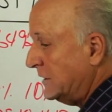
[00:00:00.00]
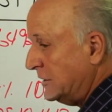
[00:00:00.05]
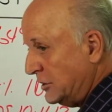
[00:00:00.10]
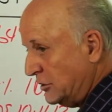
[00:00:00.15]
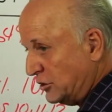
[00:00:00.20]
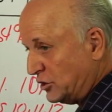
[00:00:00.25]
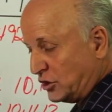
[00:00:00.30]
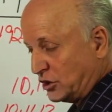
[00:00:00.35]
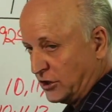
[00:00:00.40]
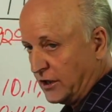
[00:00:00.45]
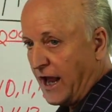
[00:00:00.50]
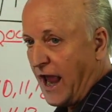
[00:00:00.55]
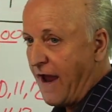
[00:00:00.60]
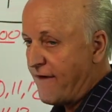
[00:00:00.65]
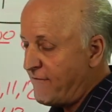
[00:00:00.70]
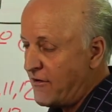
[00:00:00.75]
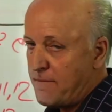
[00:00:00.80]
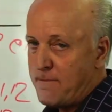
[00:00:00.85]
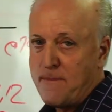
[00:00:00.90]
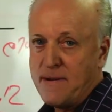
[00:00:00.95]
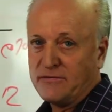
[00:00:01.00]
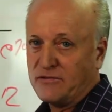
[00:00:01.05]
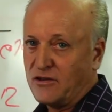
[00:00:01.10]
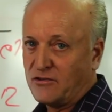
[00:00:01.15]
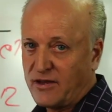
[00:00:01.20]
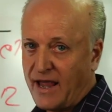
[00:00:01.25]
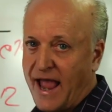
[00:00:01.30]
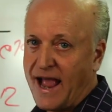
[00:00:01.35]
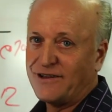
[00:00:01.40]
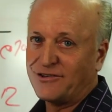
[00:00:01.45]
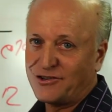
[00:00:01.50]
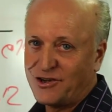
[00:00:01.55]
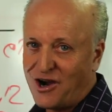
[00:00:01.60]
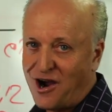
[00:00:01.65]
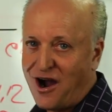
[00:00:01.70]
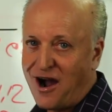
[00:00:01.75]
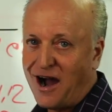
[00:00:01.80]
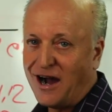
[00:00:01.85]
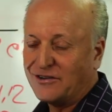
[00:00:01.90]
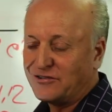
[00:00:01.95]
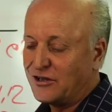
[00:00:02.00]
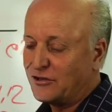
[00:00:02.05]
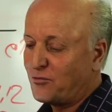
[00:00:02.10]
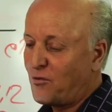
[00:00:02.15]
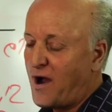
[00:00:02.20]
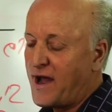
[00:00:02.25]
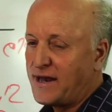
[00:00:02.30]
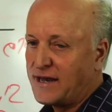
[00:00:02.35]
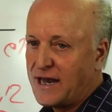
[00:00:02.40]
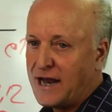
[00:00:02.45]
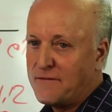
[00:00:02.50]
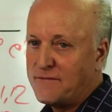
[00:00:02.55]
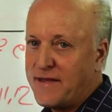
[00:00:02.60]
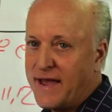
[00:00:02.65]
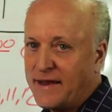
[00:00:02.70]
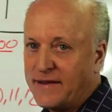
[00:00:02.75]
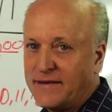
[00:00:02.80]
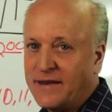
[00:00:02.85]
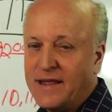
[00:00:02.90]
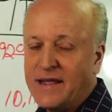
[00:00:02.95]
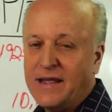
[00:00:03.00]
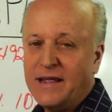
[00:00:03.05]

You should. Every business has costs. That's why I love that